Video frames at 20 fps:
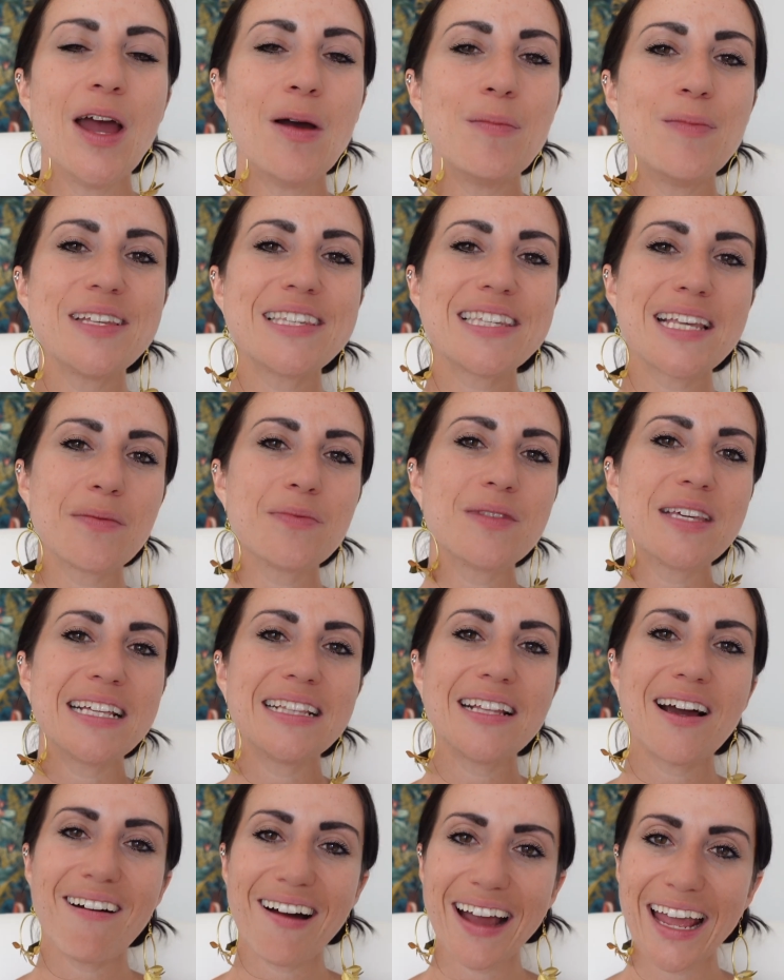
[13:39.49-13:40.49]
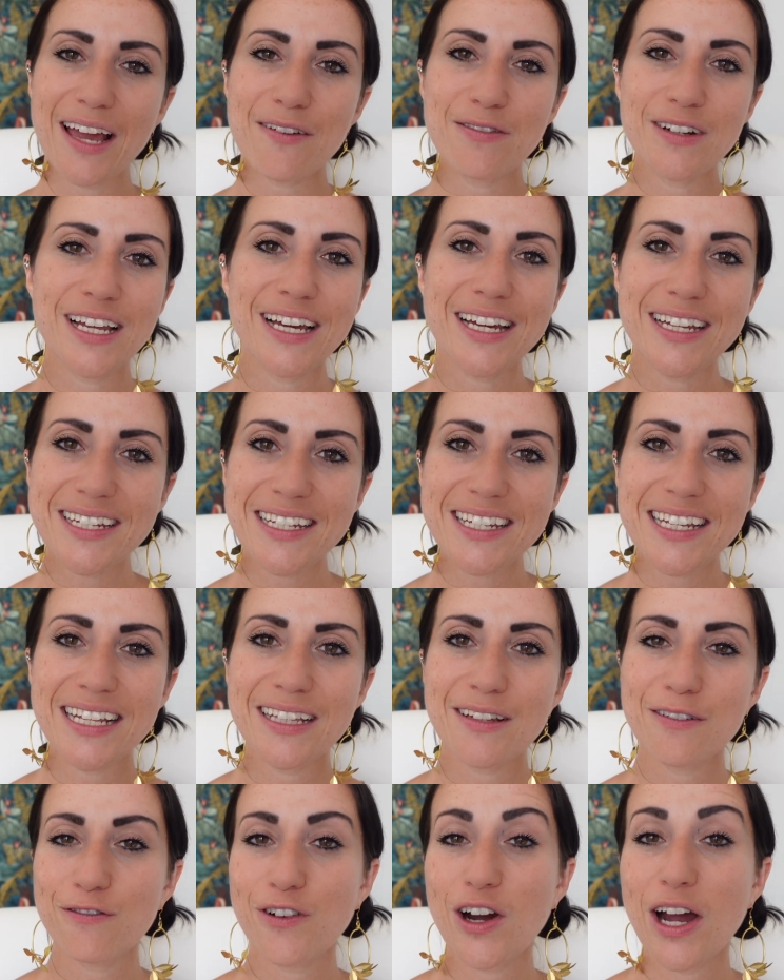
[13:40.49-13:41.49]
But something that I have learned in
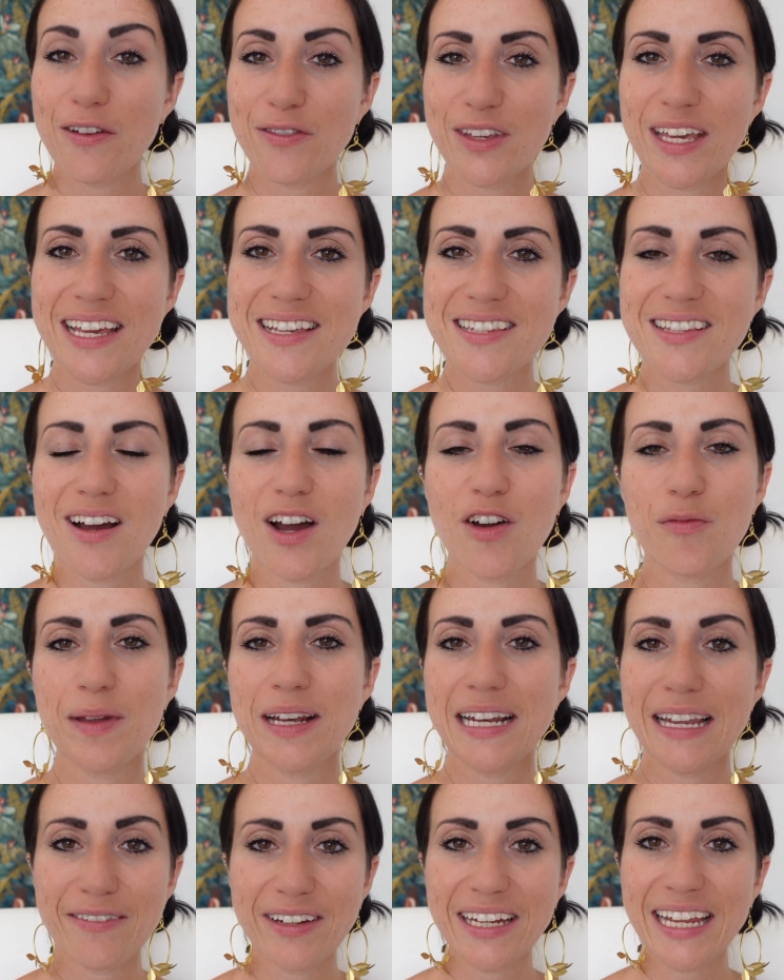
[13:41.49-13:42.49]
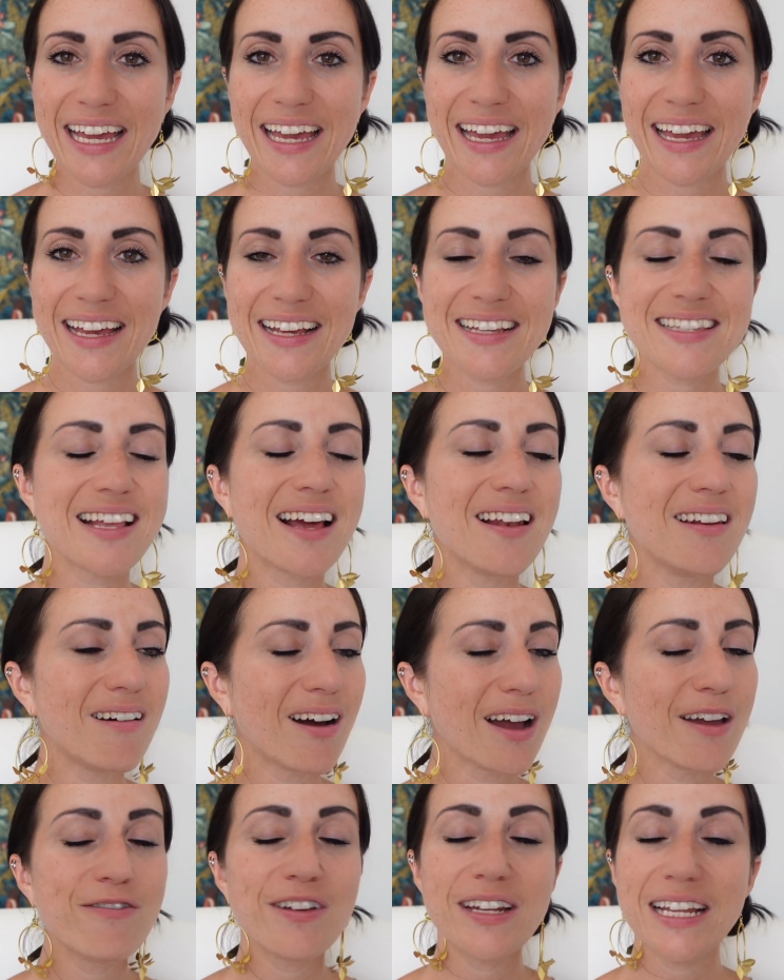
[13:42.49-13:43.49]
the 5 years that I've been living here is that
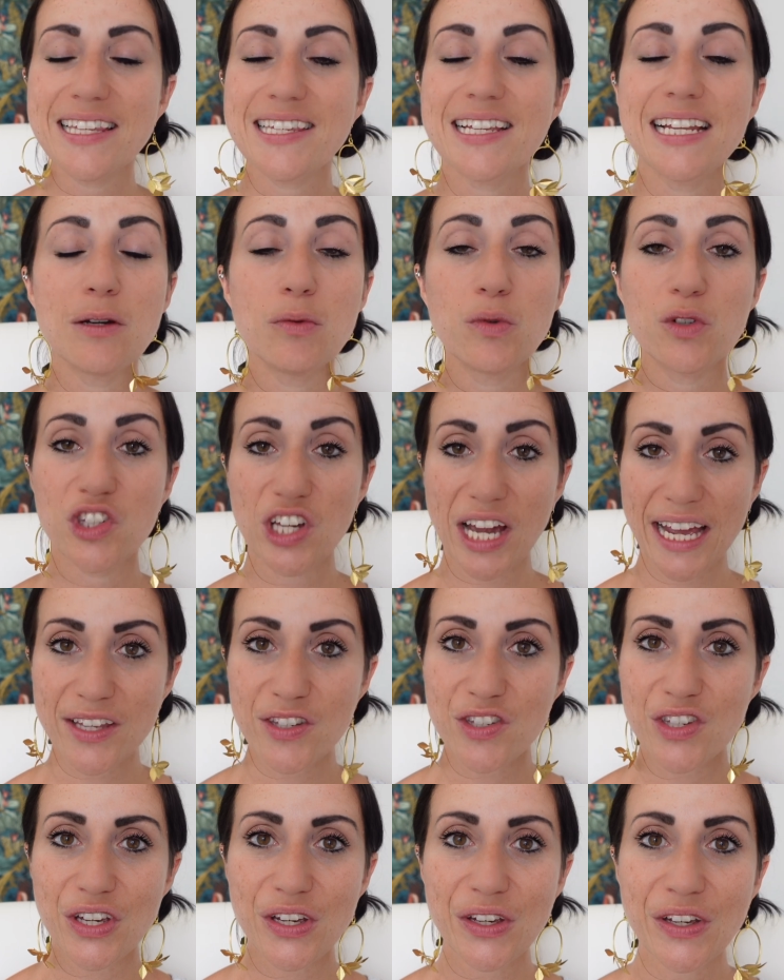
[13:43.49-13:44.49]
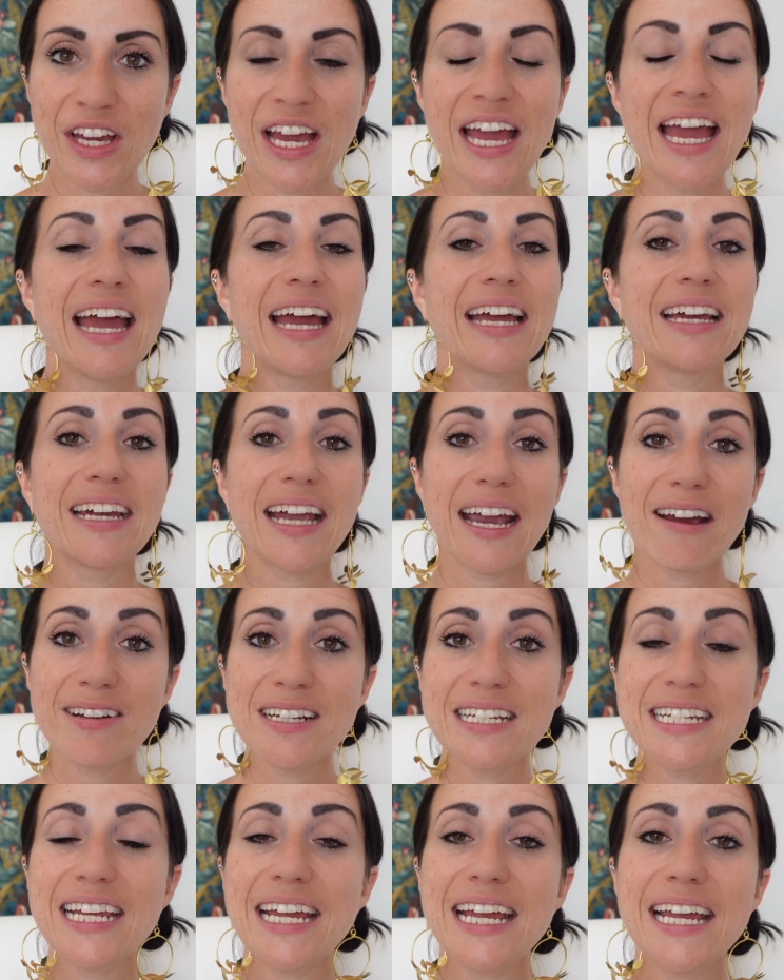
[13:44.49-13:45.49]
life in Italy will change you, and
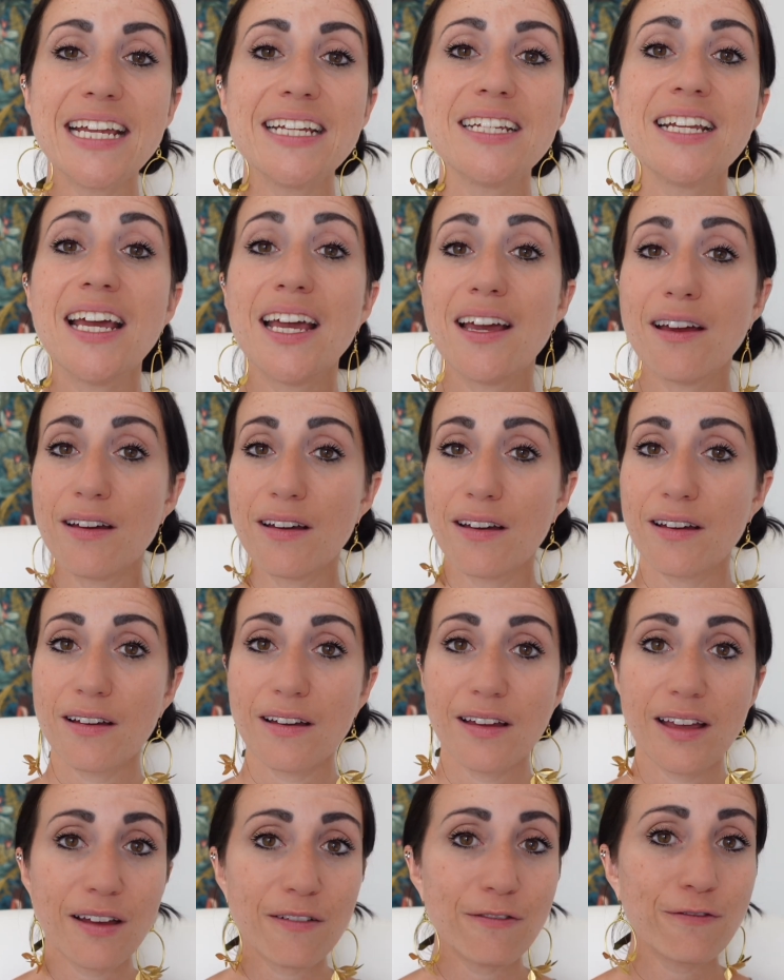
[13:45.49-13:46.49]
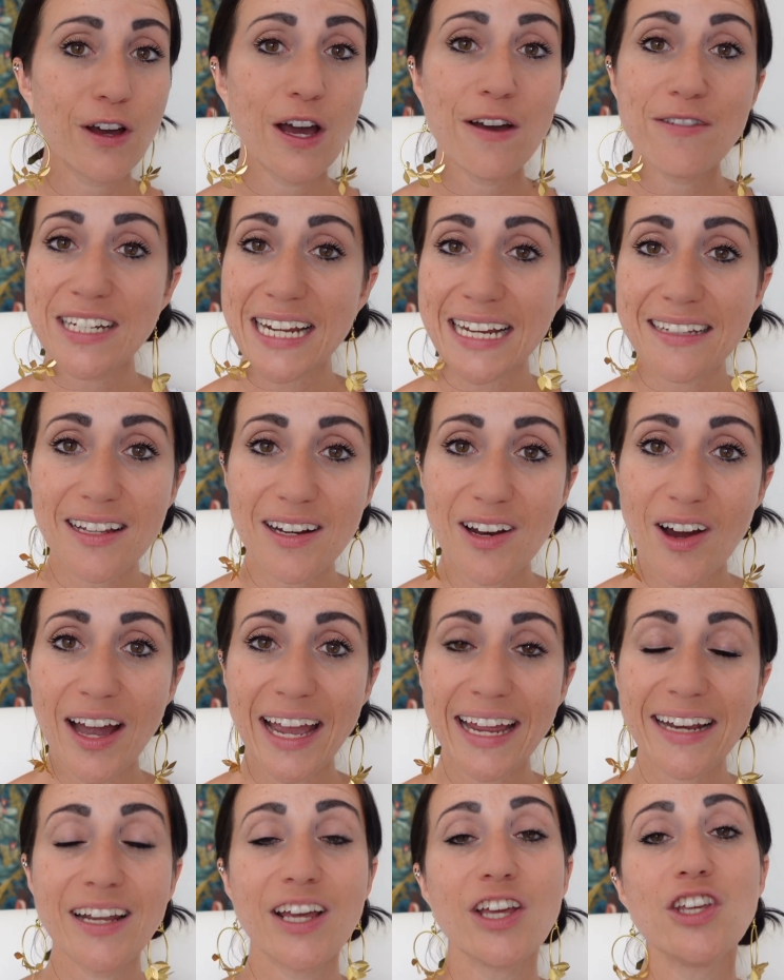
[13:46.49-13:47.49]
guaranteed further down the
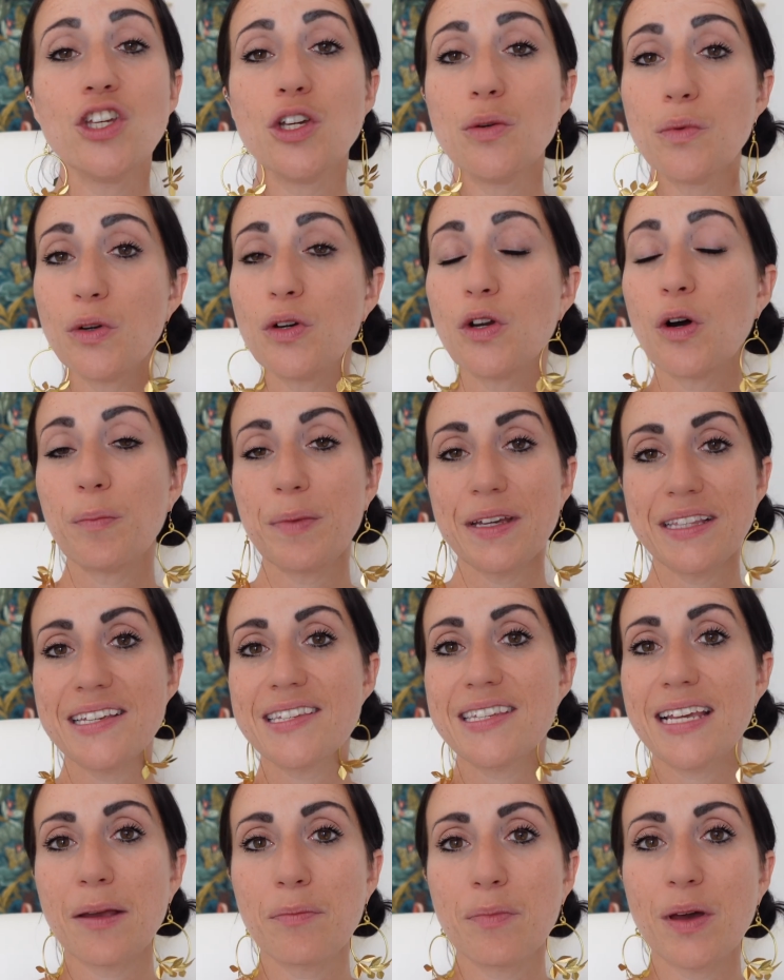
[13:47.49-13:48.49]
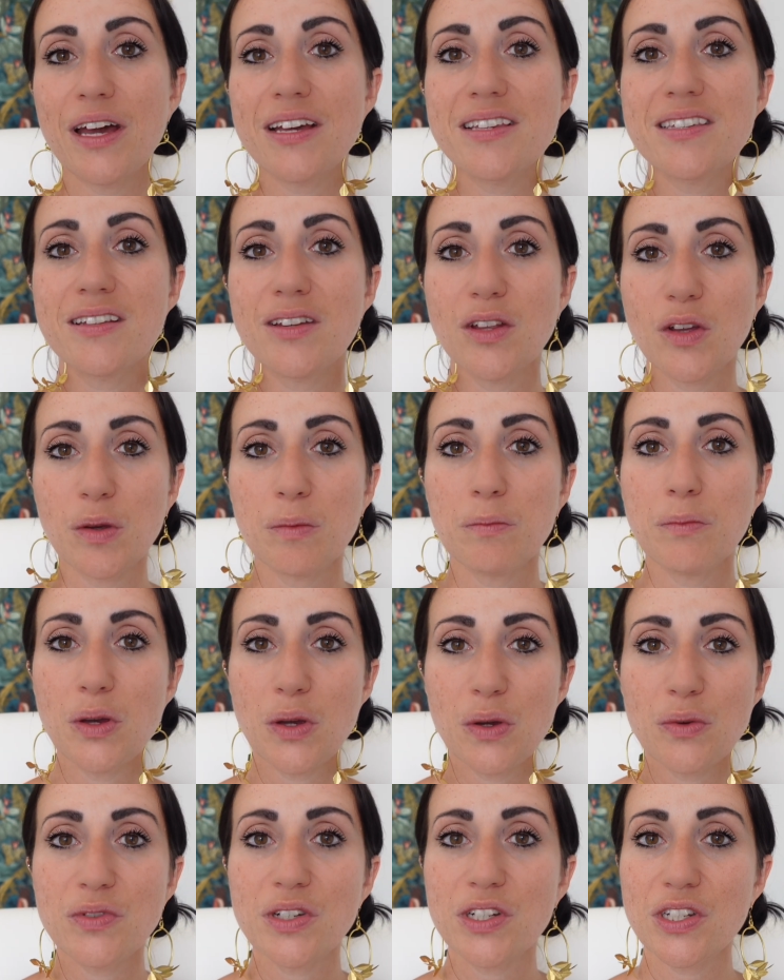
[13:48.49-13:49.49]
line, you will not be the same person who
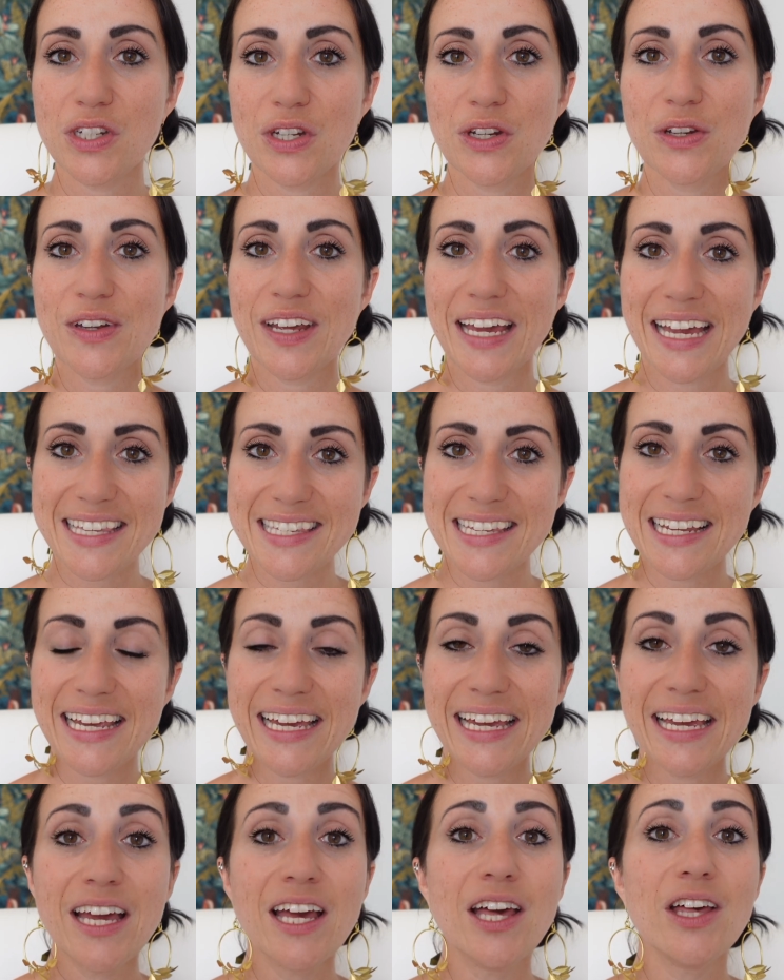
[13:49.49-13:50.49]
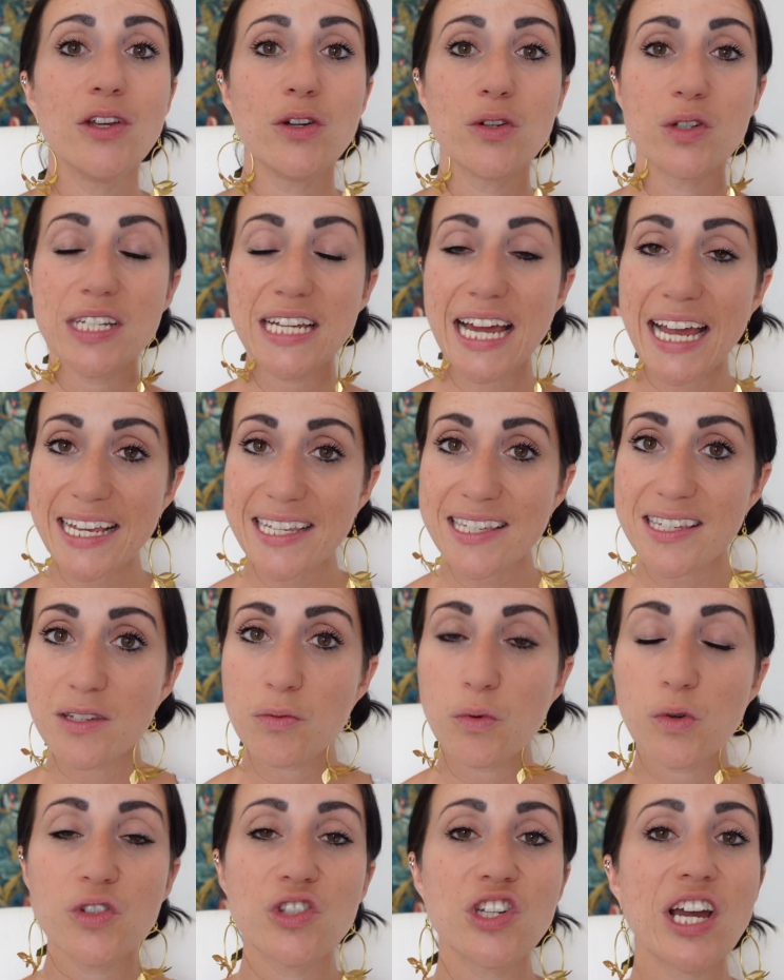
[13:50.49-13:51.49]
moved to Italy. Your
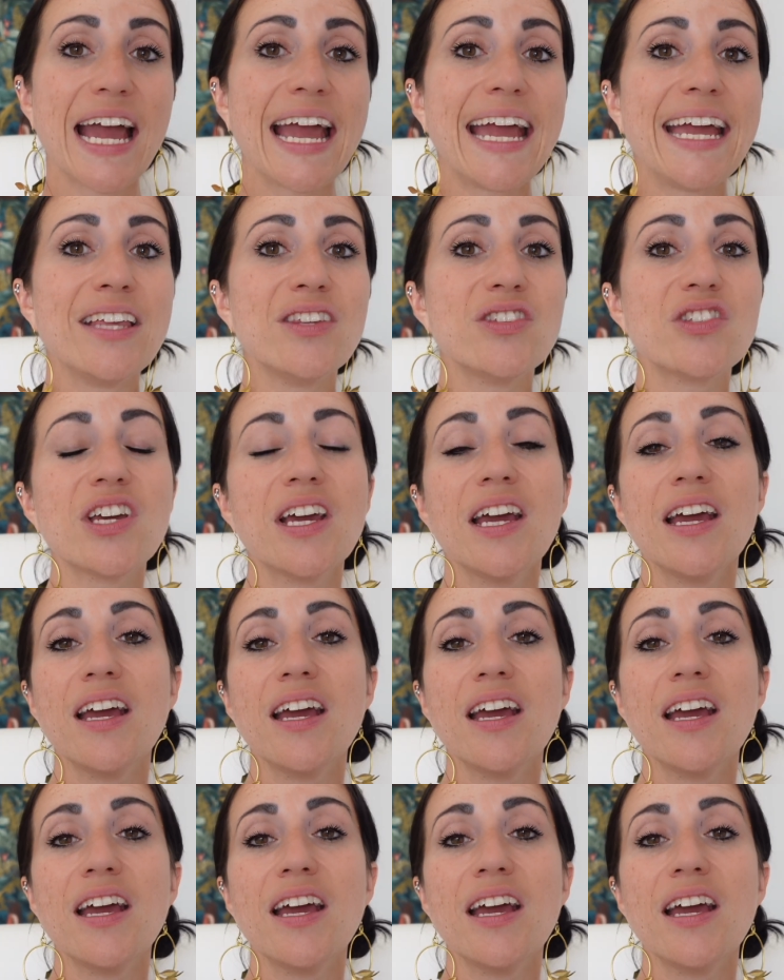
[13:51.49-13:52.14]
tastes will change,